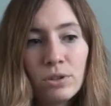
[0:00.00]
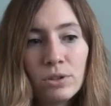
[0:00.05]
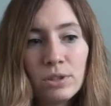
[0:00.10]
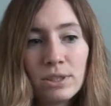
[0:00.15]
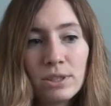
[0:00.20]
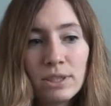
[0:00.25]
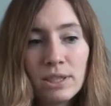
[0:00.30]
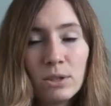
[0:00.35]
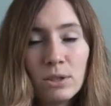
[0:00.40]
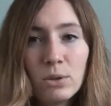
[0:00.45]

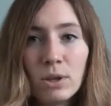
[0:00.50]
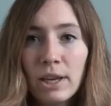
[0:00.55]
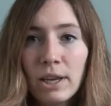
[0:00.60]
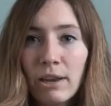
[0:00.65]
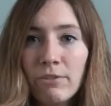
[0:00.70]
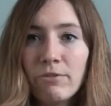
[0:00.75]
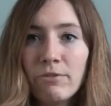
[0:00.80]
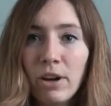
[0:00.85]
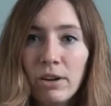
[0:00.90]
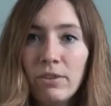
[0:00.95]
still can
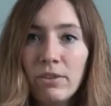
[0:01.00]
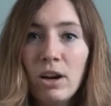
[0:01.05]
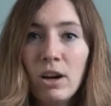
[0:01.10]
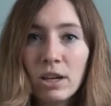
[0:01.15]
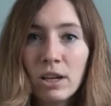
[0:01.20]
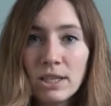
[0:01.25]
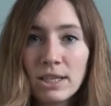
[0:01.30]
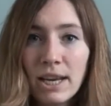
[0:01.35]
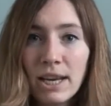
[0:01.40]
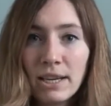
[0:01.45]
get 5
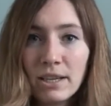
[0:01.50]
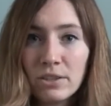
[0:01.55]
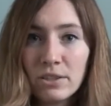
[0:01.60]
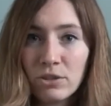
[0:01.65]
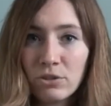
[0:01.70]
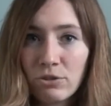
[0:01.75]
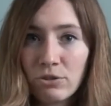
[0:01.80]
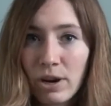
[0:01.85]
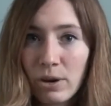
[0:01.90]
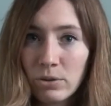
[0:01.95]
heart containers
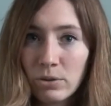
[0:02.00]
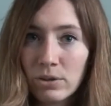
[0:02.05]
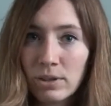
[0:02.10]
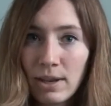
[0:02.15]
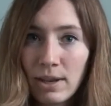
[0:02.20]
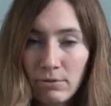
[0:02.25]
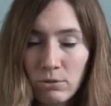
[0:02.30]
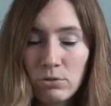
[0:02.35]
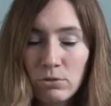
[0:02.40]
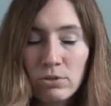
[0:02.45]
throughout the
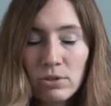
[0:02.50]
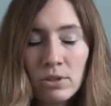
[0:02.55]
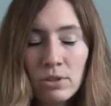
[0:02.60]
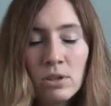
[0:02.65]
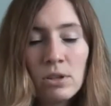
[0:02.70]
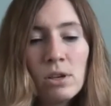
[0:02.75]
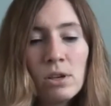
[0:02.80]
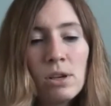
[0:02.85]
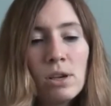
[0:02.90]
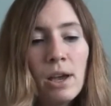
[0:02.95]
levels,
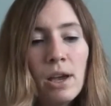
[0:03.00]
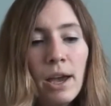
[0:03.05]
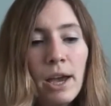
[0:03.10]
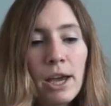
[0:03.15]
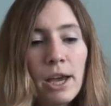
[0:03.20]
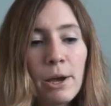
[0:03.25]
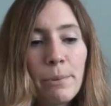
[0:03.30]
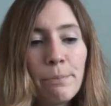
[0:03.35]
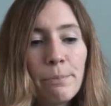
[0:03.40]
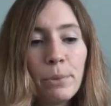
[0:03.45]

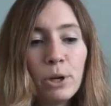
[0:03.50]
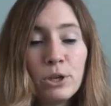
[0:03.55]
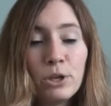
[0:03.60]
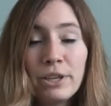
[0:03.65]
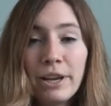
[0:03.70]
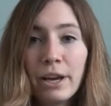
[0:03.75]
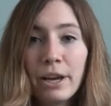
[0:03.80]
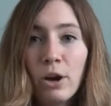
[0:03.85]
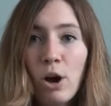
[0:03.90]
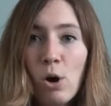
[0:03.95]
but you
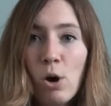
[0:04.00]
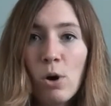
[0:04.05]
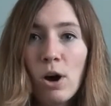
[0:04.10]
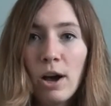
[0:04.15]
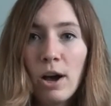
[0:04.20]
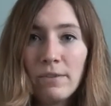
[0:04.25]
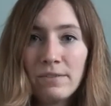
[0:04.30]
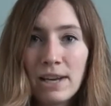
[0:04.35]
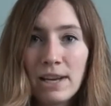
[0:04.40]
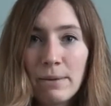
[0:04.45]
take a whole
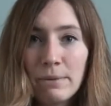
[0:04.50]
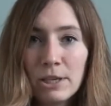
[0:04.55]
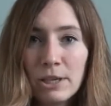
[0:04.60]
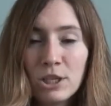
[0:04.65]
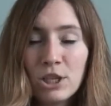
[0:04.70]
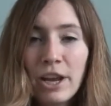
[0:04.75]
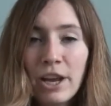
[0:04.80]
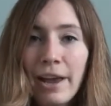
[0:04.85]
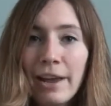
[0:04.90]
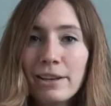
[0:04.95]
heart
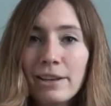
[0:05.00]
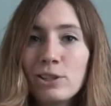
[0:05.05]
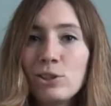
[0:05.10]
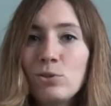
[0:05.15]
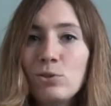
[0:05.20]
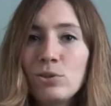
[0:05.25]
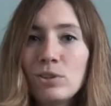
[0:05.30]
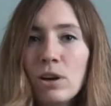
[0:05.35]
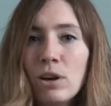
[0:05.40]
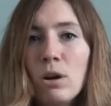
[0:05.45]
damage and
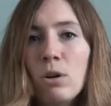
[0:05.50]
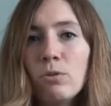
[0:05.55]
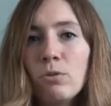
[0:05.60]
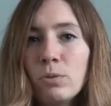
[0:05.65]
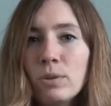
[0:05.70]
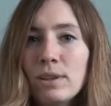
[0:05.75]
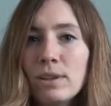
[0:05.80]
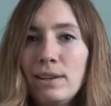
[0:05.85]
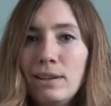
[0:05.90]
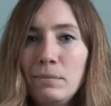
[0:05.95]
you start
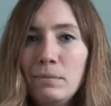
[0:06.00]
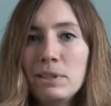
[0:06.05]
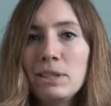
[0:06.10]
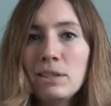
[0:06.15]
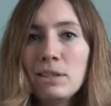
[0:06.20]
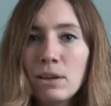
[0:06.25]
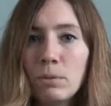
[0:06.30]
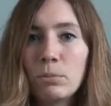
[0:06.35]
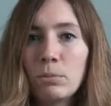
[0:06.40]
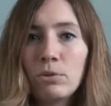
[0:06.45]
off with a
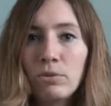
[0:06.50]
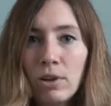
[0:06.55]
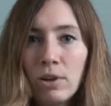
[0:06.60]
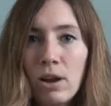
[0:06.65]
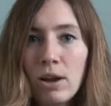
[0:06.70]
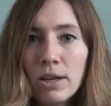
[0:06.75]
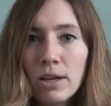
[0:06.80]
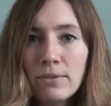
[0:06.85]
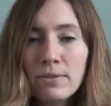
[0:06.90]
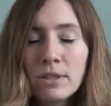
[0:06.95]
limited number of
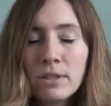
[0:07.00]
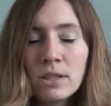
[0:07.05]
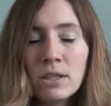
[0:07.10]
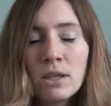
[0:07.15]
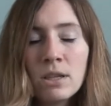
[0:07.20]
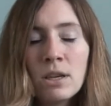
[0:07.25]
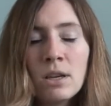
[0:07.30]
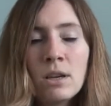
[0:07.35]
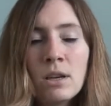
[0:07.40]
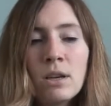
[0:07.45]
lives.
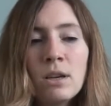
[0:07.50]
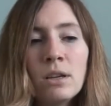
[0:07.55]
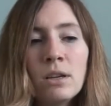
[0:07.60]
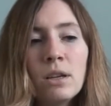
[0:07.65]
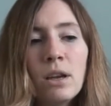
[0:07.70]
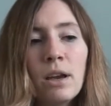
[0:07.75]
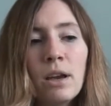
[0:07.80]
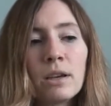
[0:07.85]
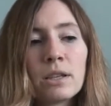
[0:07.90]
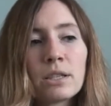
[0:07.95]

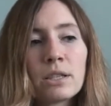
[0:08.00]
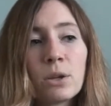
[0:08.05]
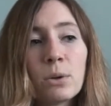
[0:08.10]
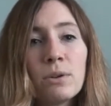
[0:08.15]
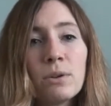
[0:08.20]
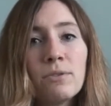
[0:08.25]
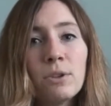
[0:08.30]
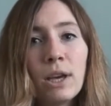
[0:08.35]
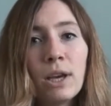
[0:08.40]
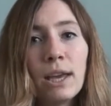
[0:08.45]
So
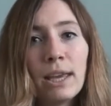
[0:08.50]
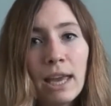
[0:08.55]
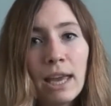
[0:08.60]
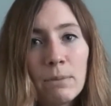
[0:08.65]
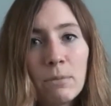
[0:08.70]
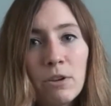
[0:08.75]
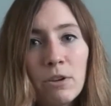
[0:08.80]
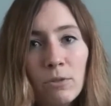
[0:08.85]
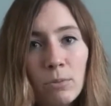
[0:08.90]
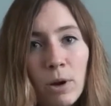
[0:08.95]
if you get
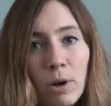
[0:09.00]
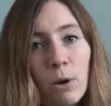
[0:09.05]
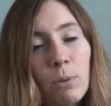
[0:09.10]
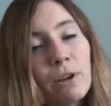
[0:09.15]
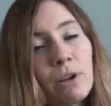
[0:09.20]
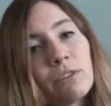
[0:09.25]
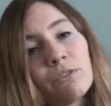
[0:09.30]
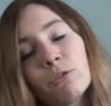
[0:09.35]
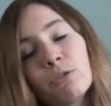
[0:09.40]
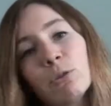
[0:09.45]
game over
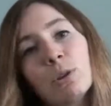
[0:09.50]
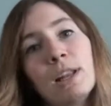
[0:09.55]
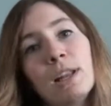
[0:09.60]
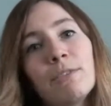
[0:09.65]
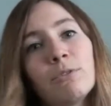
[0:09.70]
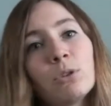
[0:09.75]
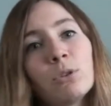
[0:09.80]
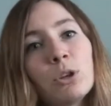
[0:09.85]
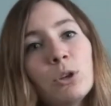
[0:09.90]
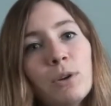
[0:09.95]
partway through a
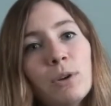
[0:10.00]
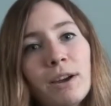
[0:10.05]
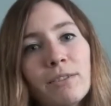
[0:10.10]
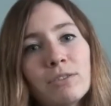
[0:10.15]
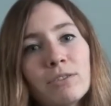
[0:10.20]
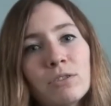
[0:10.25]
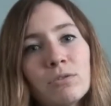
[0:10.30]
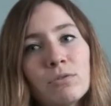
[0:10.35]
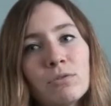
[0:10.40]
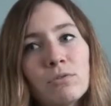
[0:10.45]
level, you
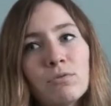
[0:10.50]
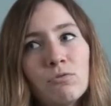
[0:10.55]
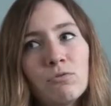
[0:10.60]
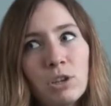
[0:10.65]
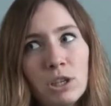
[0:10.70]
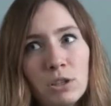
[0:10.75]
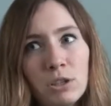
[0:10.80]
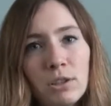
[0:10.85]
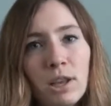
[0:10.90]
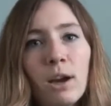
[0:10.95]
have to
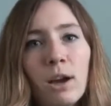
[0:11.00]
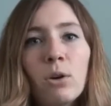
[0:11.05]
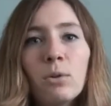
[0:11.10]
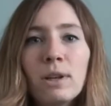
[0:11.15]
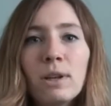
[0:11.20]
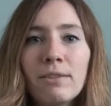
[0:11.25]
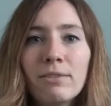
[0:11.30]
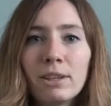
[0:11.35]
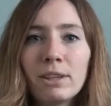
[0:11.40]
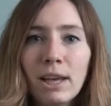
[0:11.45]
redo that
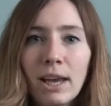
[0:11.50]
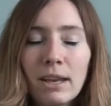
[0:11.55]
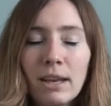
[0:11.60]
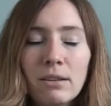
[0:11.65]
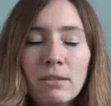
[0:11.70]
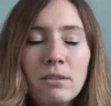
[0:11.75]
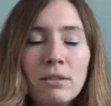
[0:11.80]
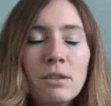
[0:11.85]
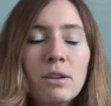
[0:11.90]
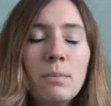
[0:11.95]
whole level again,
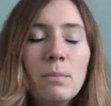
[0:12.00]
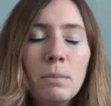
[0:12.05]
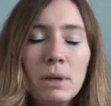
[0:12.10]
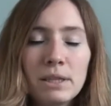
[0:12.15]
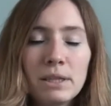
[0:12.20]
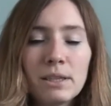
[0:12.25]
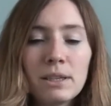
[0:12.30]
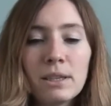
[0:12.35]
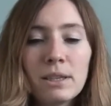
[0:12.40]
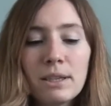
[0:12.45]

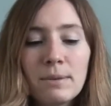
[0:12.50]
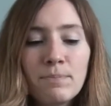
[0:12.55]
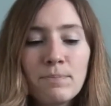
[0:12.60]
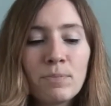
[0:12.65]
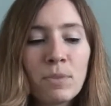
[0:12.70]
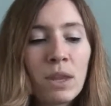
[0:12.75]
basically.